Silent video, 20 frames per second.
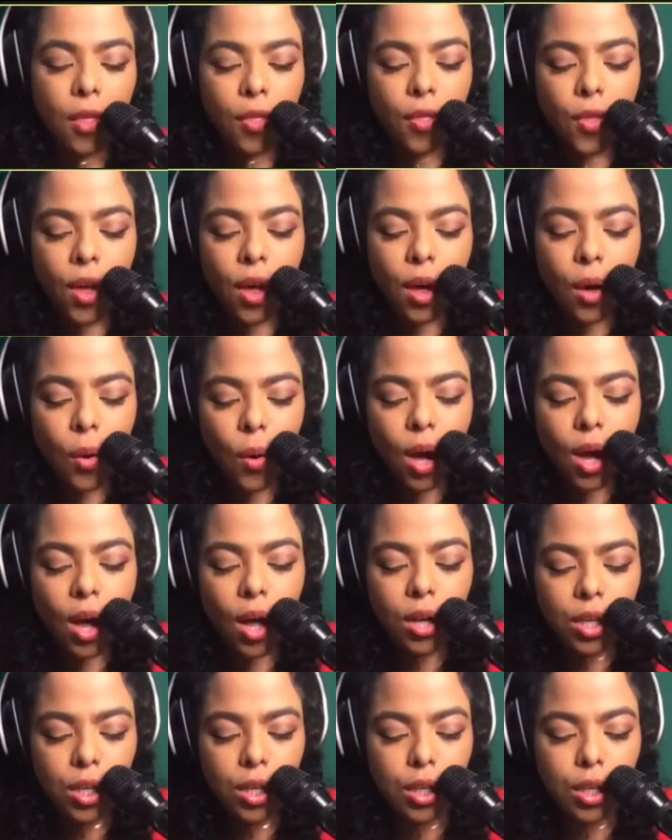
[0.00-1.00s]
The
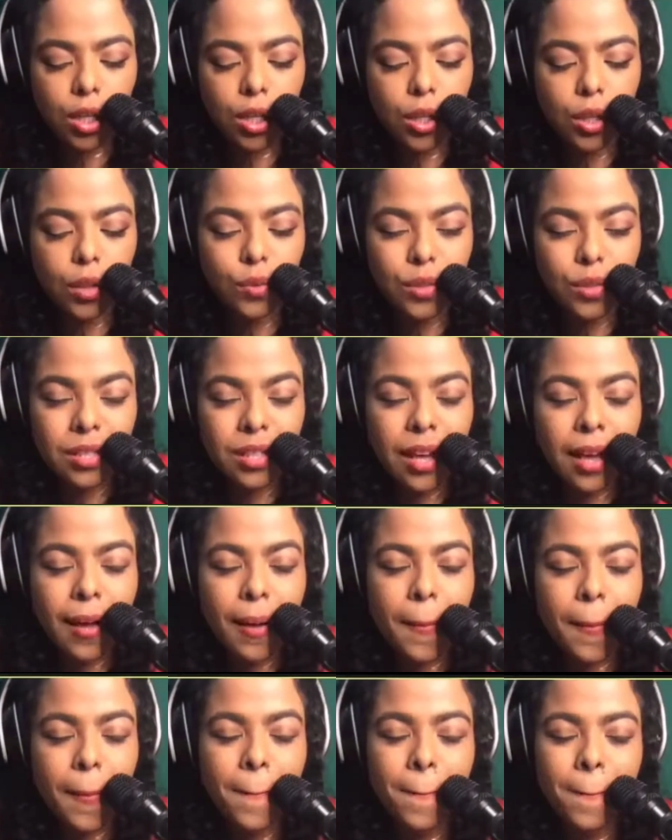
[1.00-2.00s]
world could use
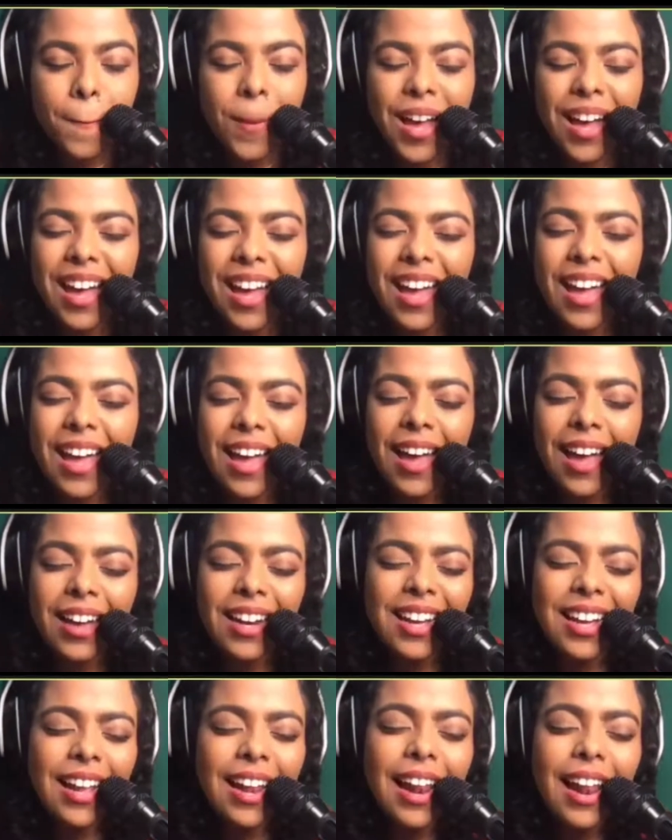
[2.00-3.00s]

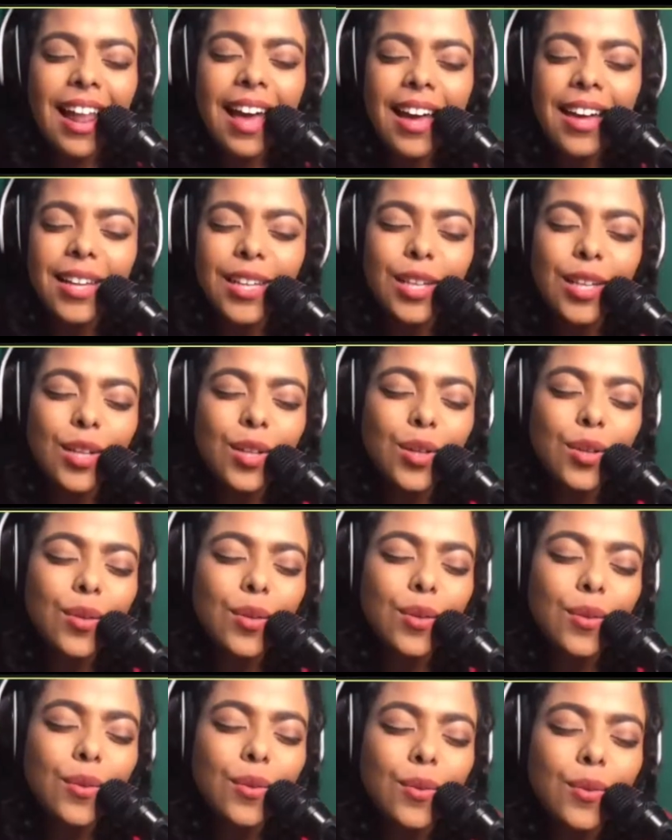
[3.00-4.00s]
somebody like
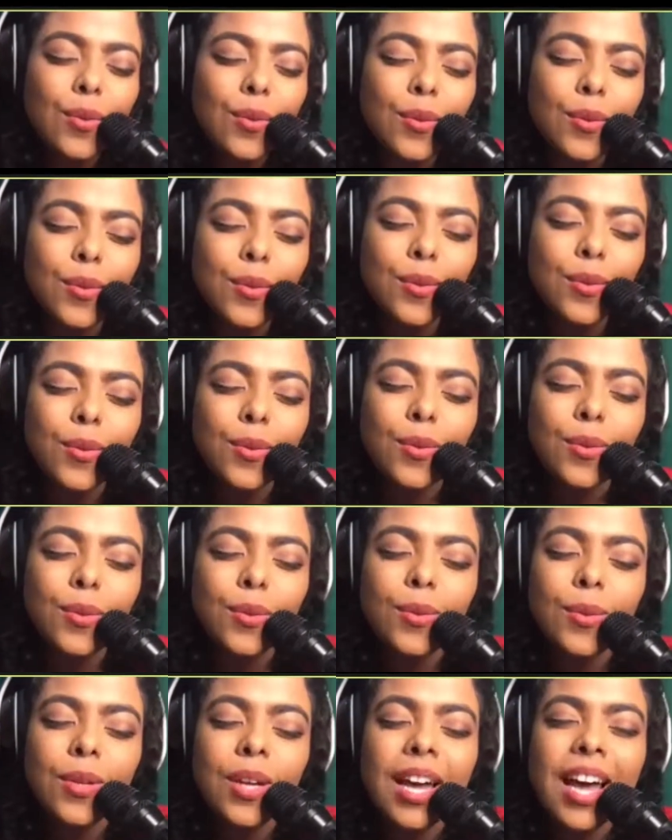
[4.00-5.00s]

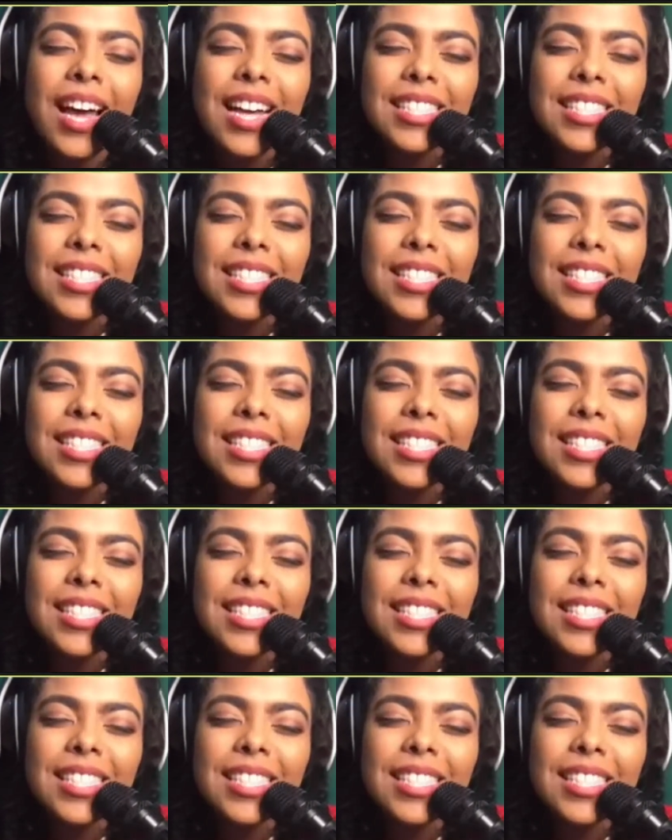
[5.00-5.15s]
you.